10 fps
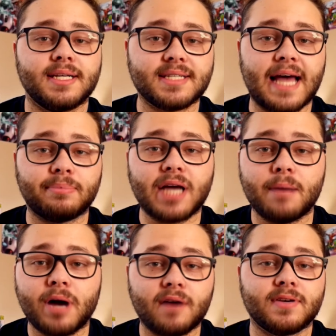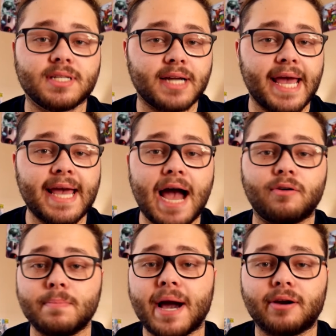This laptop offers an eight
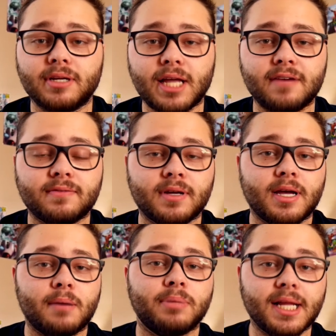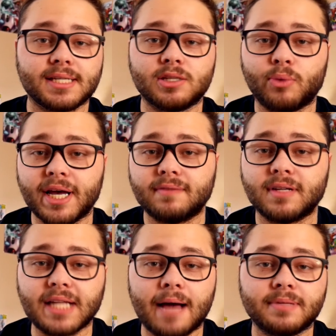hour battery life, plus the weight of the
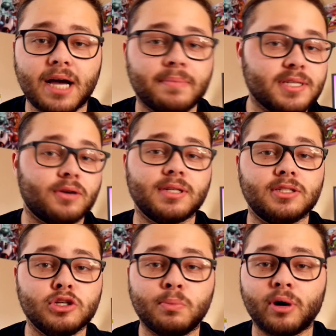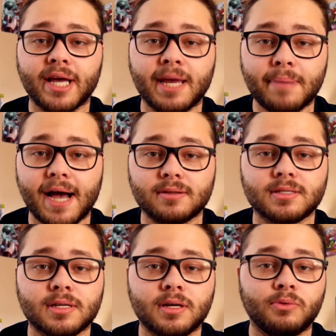laptop is only two point eight pounds,
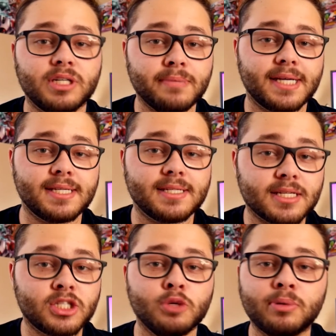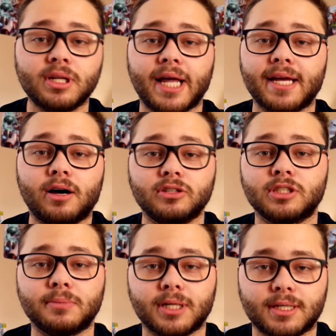which makes this a super light
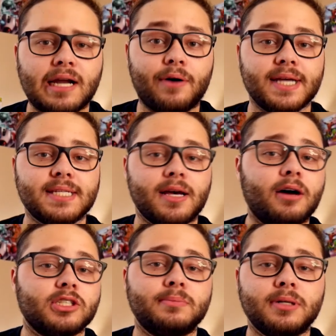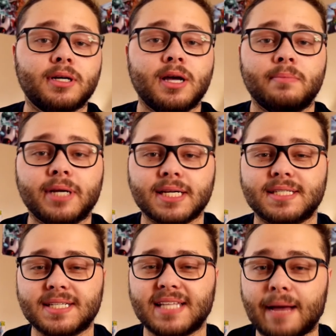Ultrabook. Now I say Ultrabook because
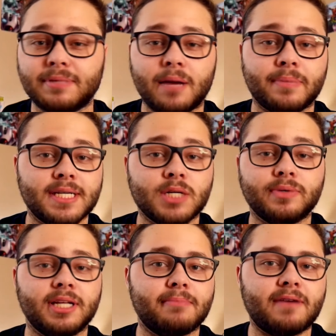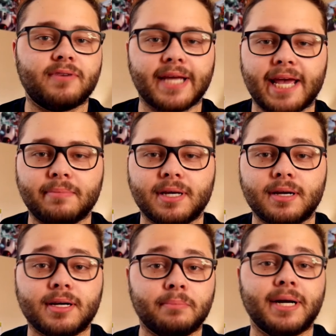this laptop isn't really meant for gaming
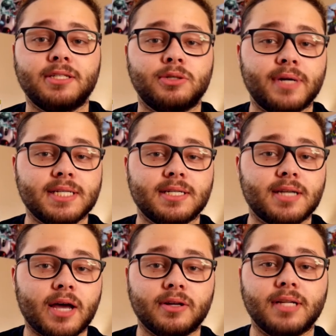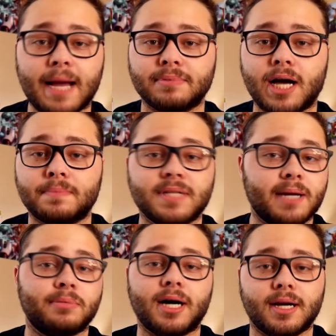compared to Razer's other laptops and
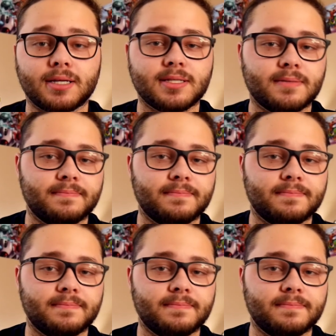products.